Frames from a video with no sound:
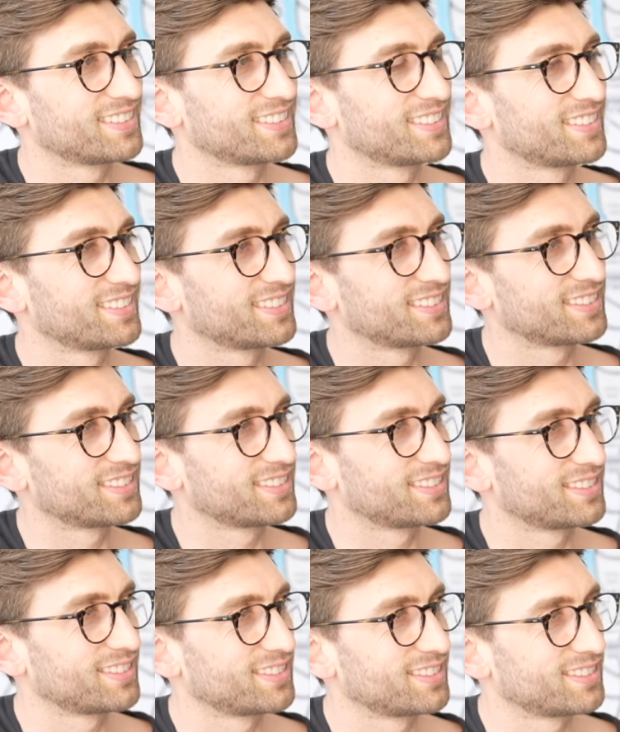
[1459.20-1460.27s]

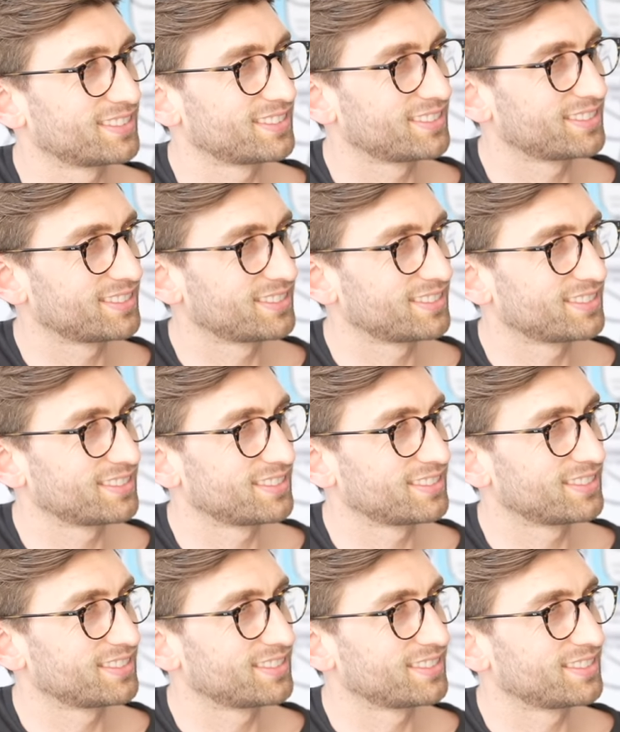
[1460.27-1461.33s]

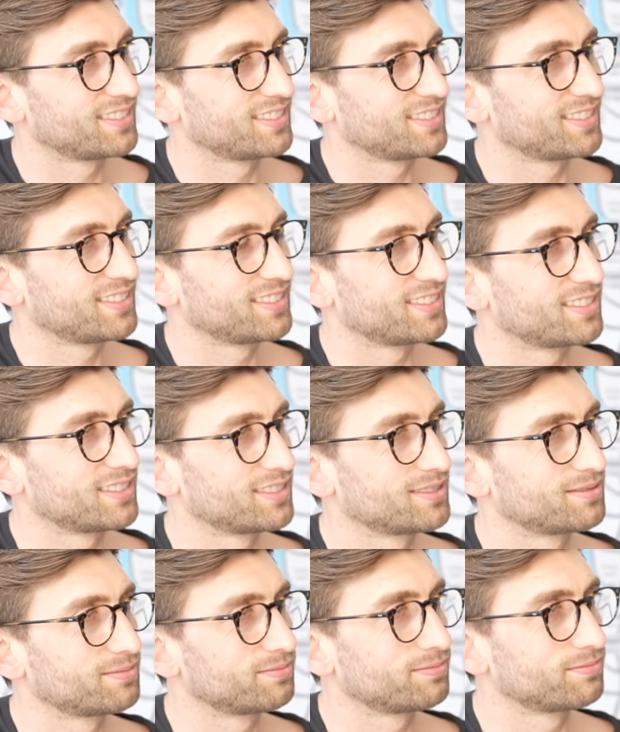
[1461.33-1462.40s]

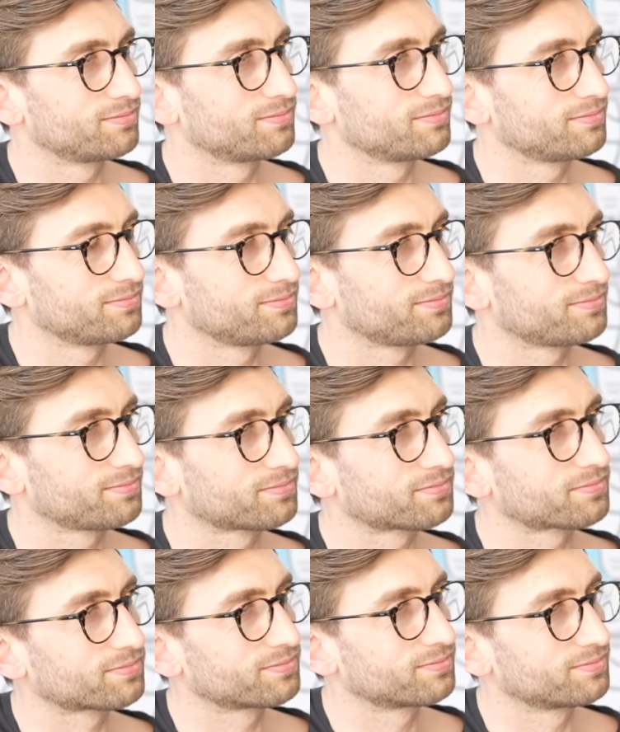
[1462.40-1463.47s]
(silent)